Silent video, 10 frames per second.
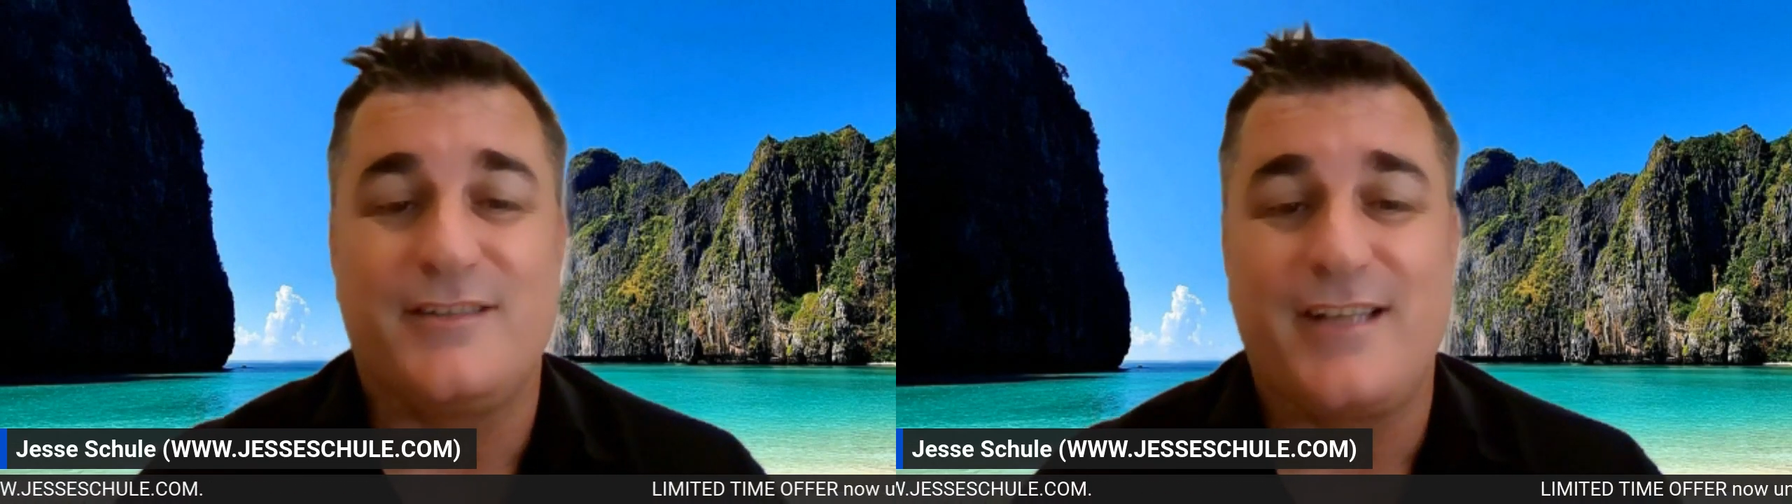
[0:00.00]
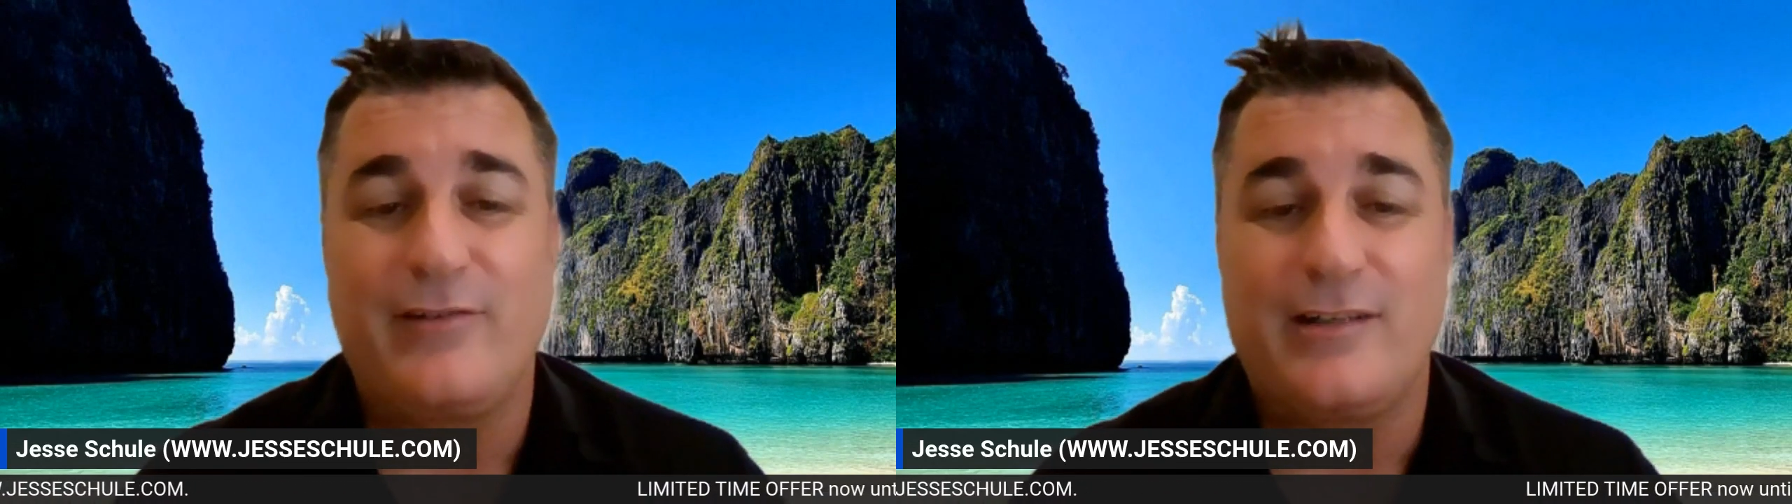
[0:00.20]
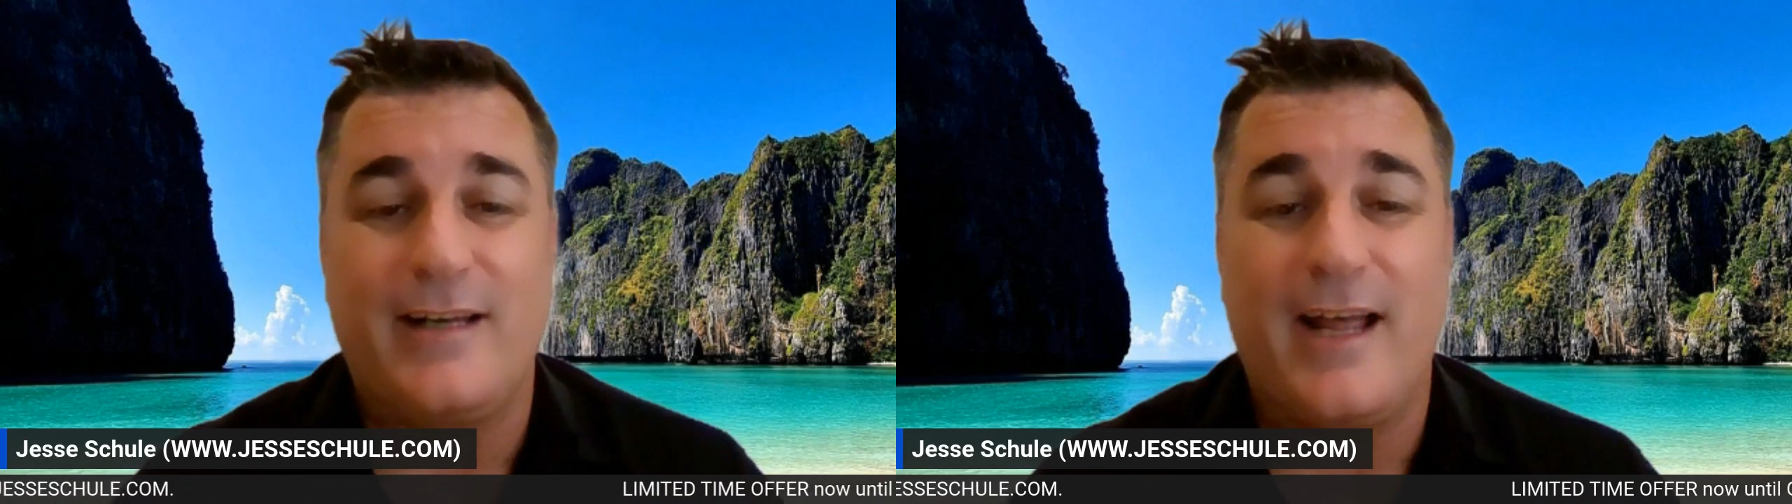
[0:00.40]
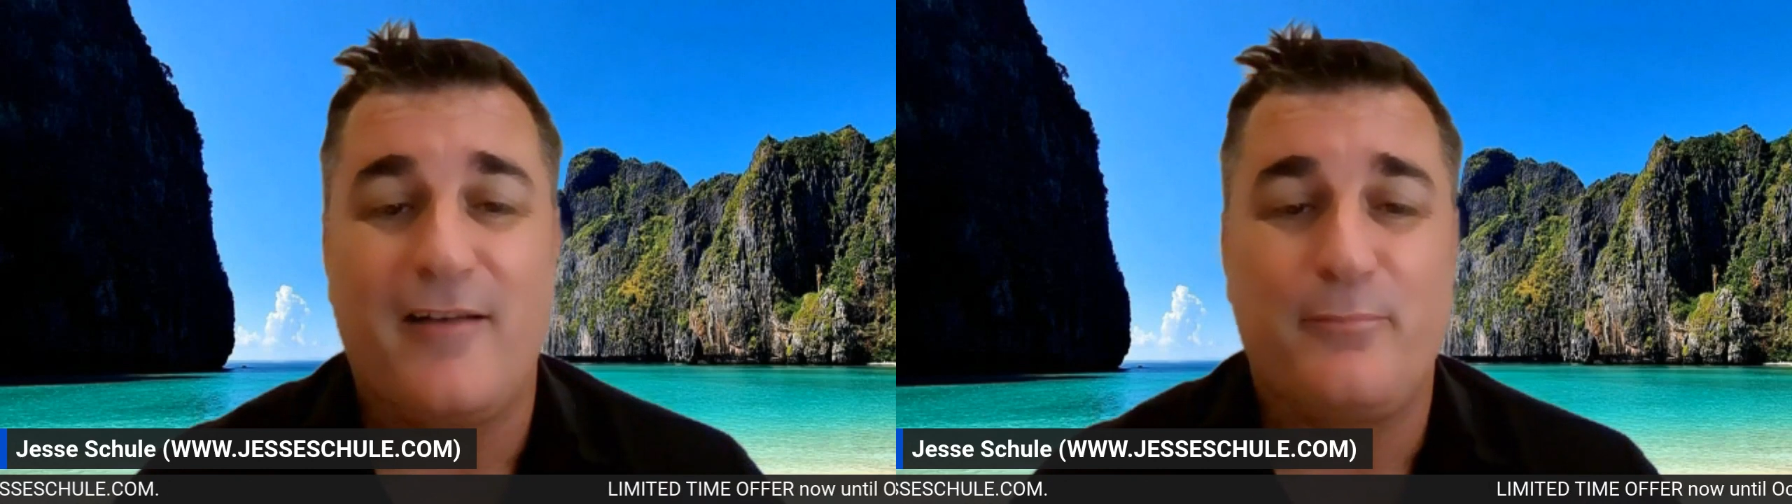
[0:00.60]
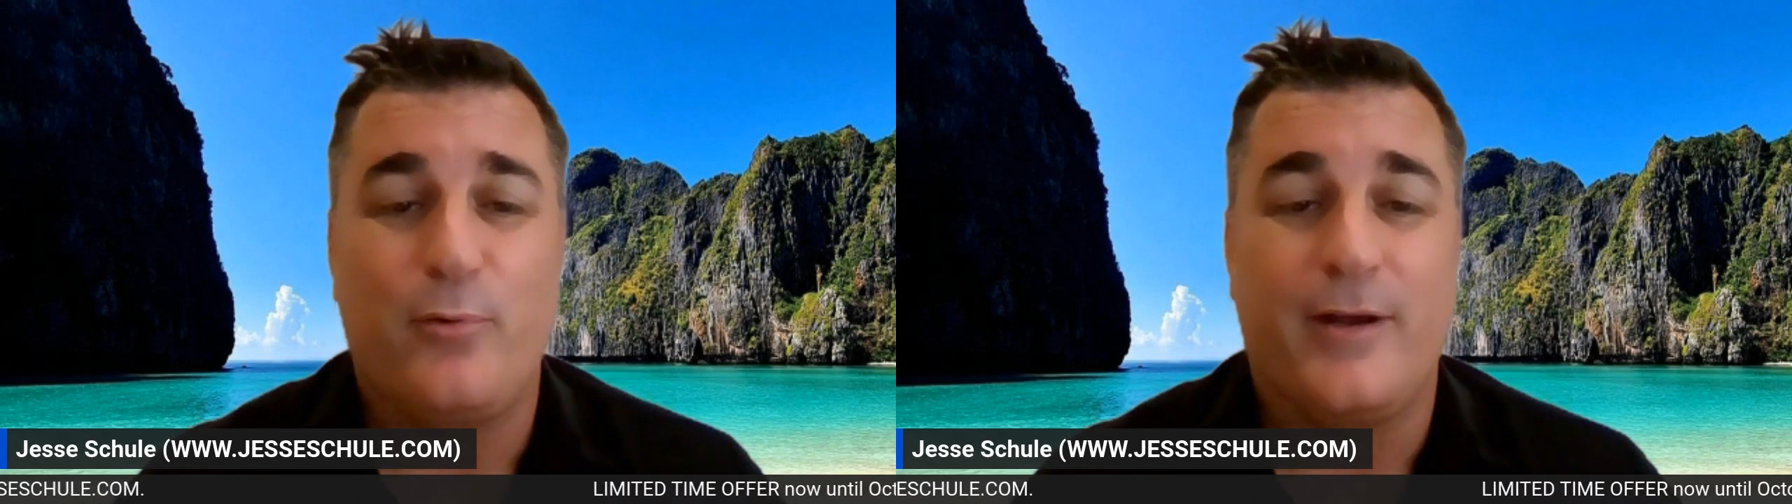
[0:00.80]

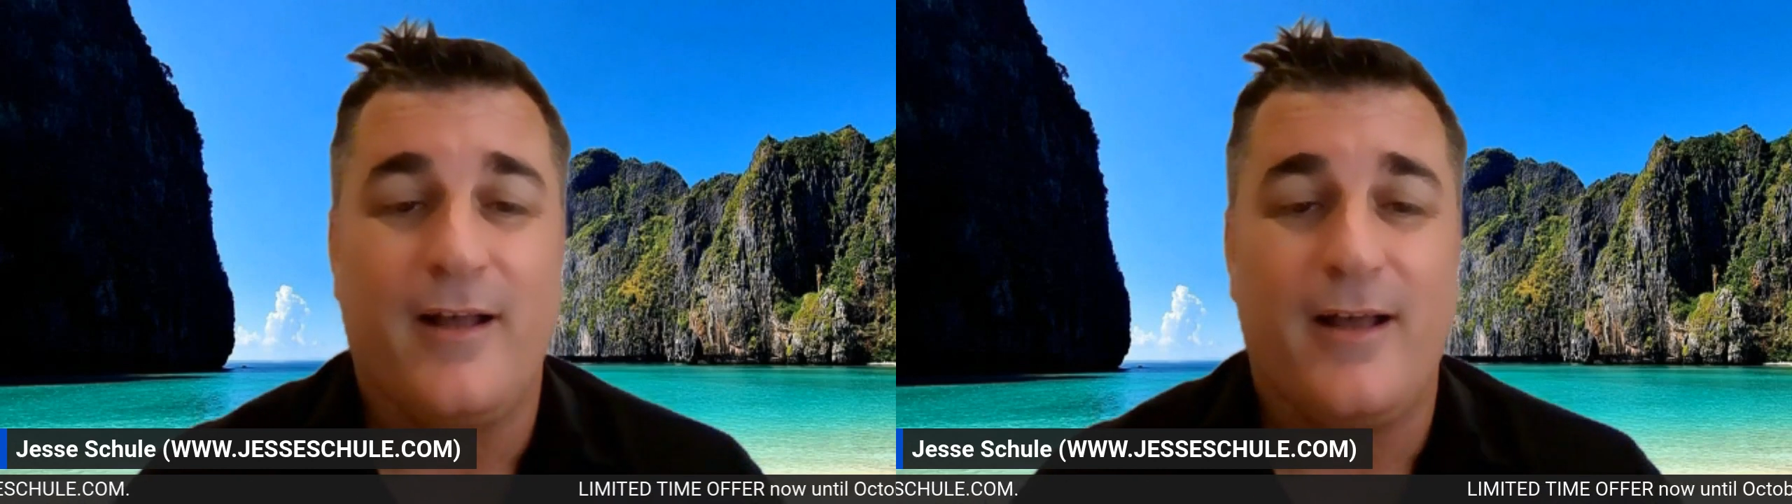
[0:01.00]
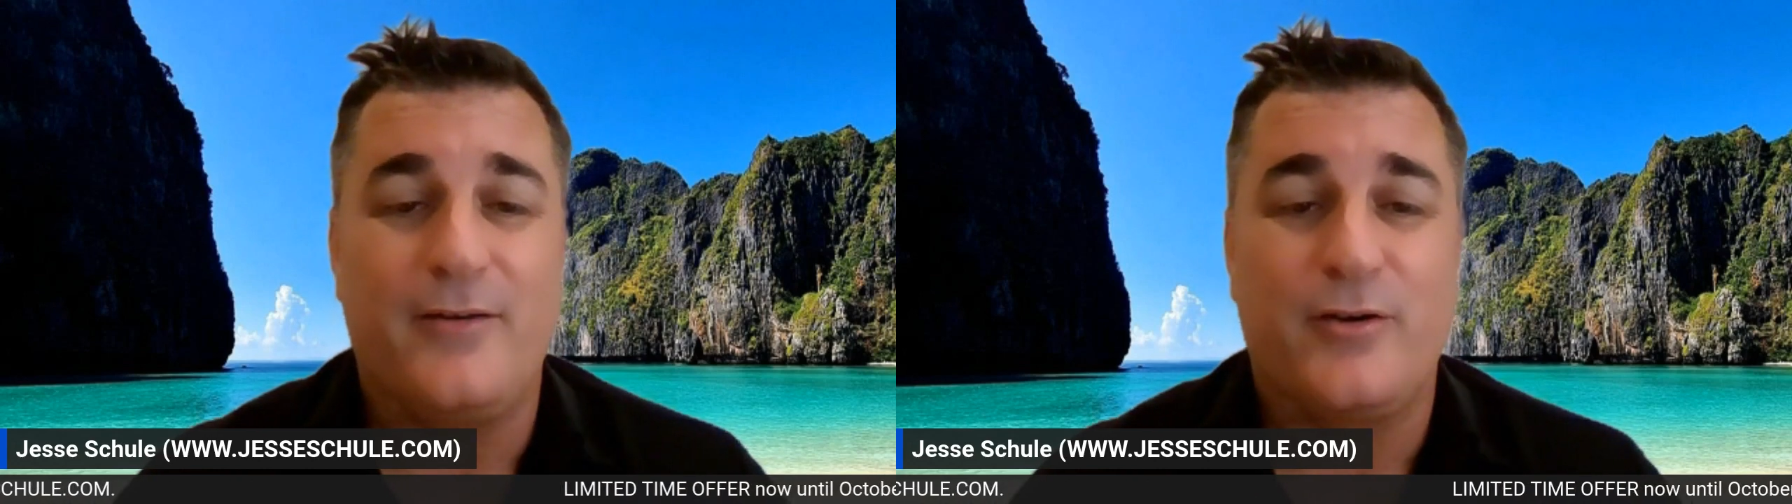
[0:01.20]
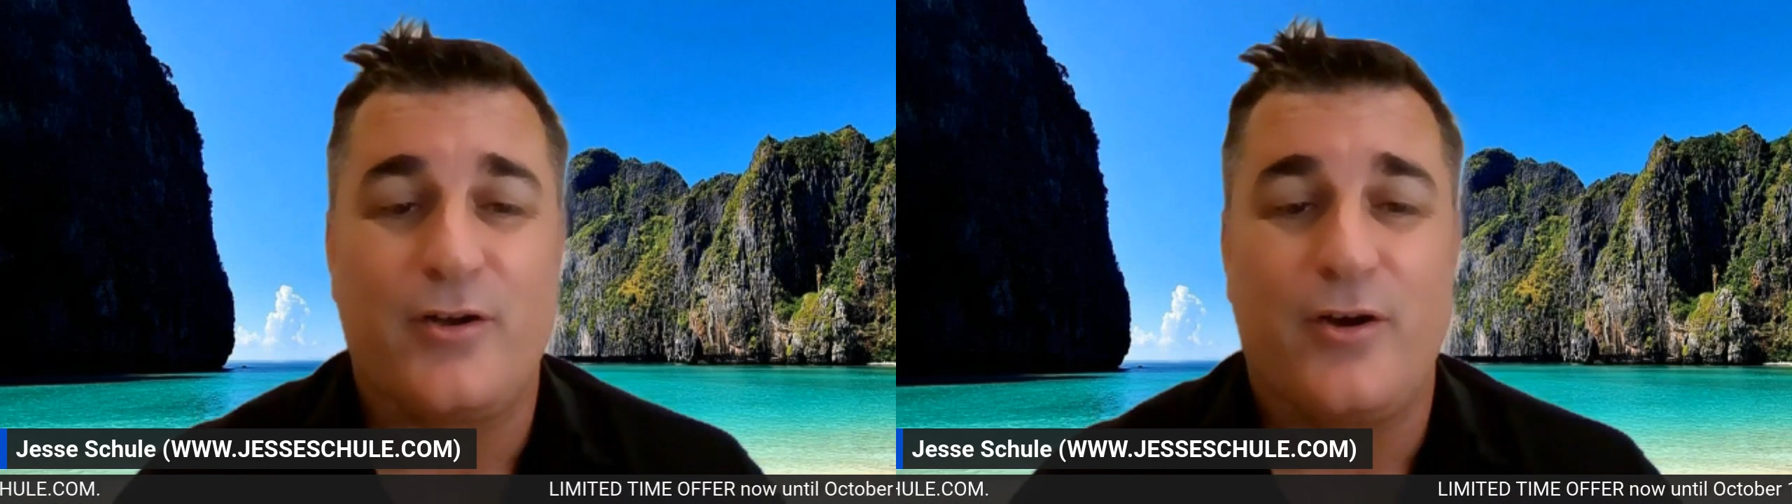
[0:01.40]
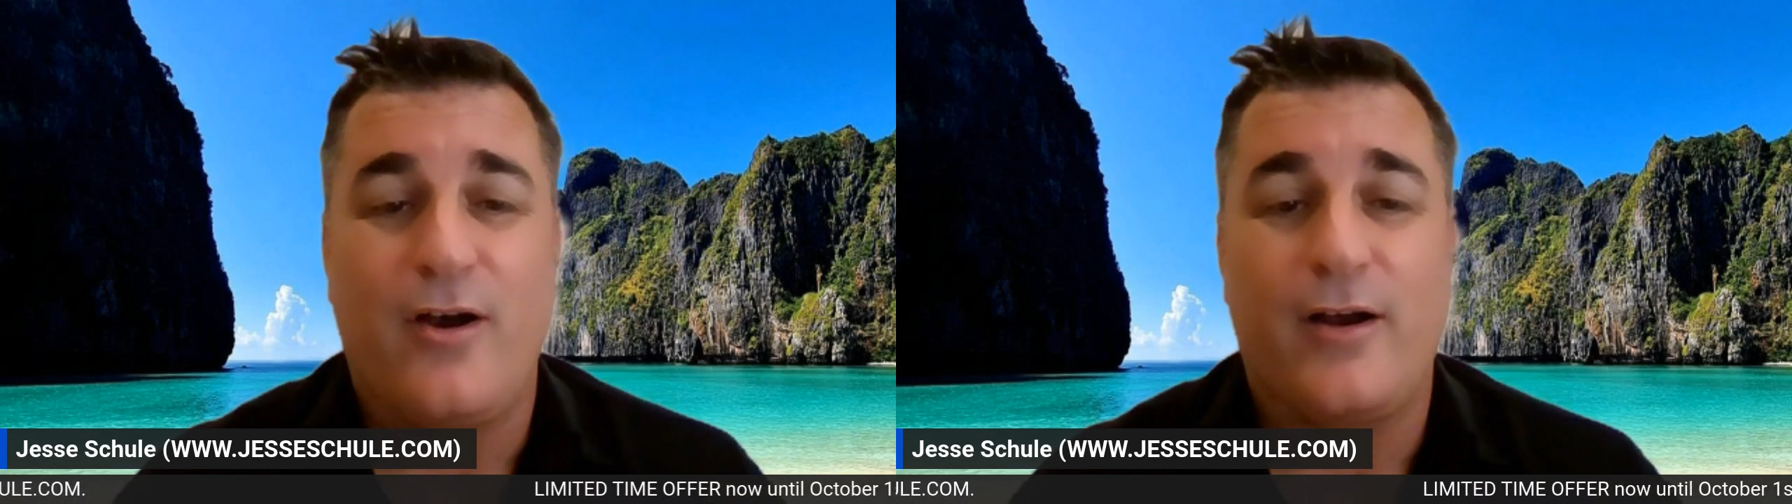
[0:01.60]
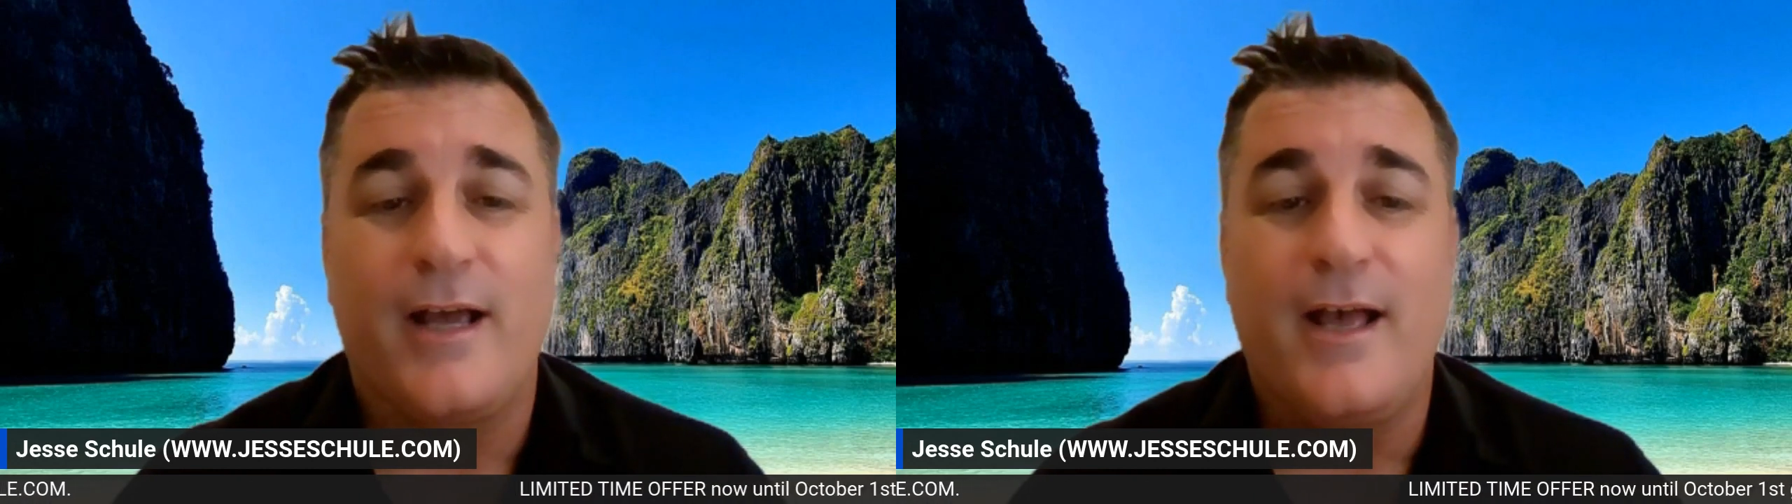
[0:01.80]
7.5-point
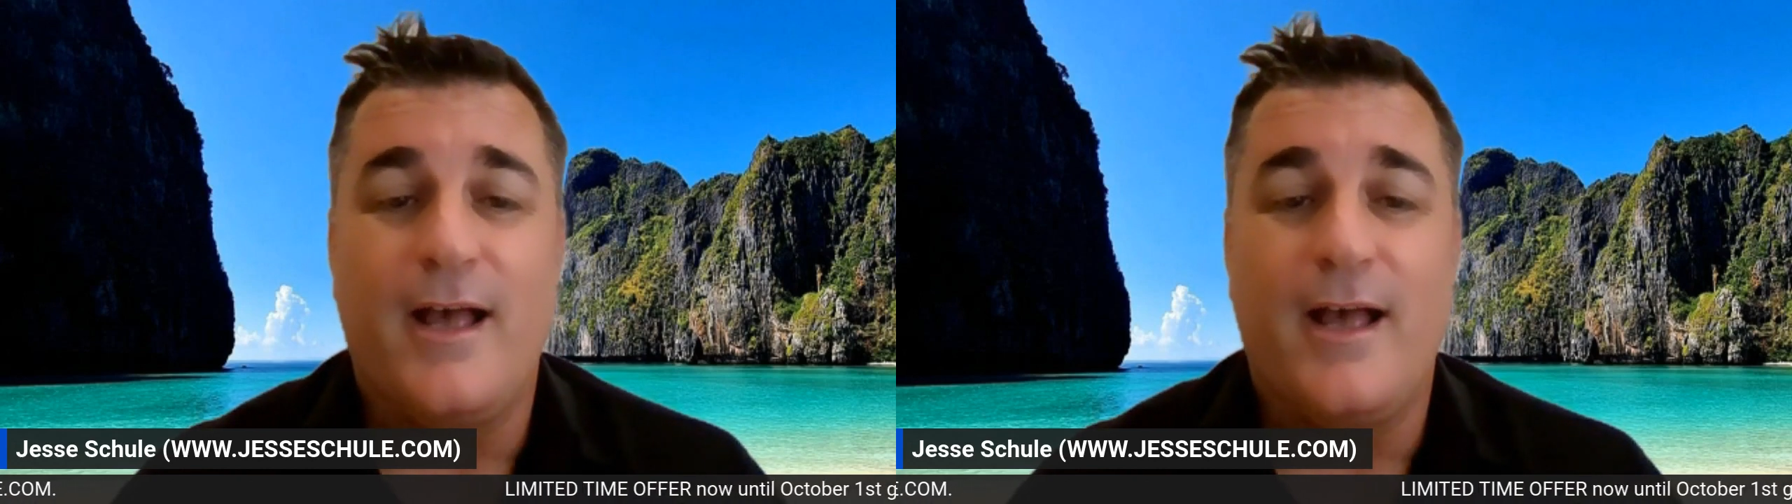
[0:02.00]
underdog.